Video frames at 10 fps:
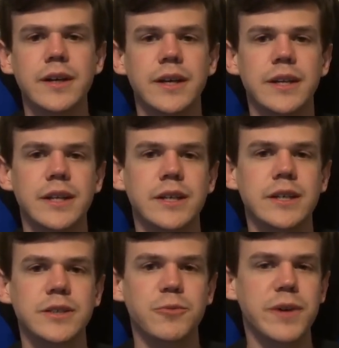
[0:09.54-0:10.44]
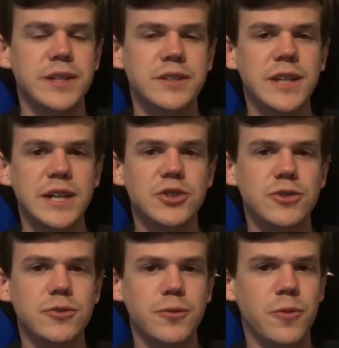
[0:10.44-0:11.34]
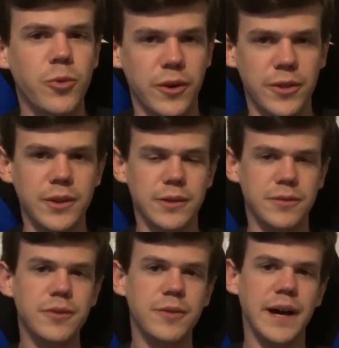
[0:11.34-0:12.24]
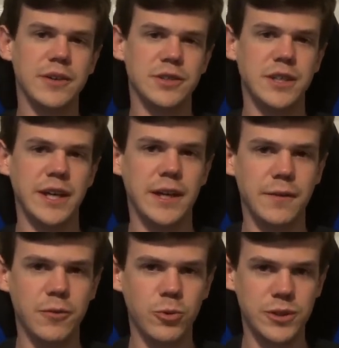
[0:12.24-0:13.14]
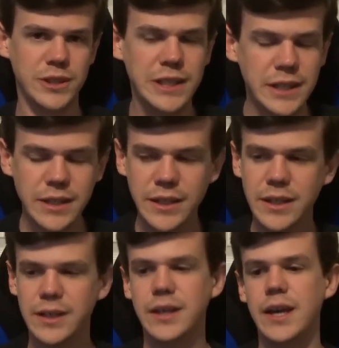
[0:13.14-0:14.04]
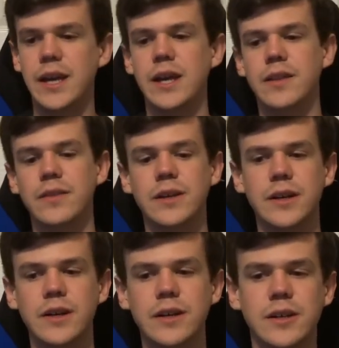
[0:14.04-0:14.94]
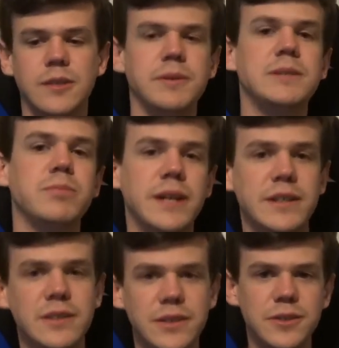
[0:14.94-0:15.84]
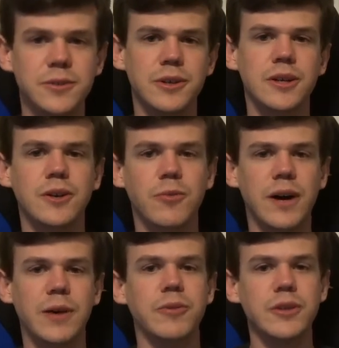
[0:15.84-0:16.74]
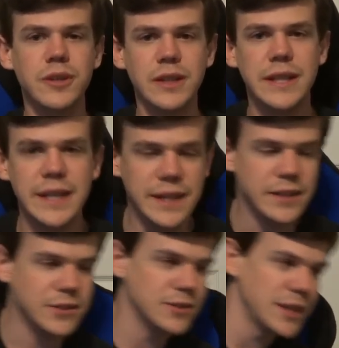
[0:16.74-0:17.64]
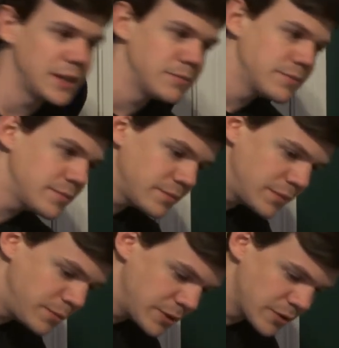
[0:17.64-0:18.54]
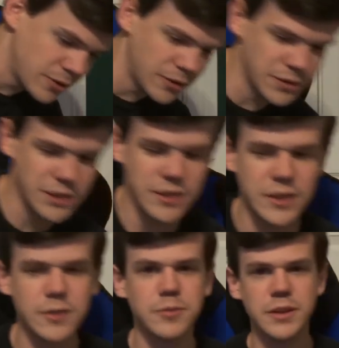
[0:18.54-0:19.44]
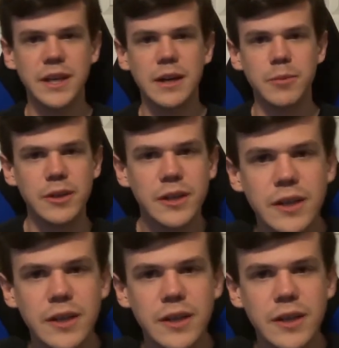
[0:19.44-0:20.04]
It is Wednesday, June 4th of 2014, and uh, let me explain to you why we're a little late. Looks like I'm maybe a little off-center here from the camera.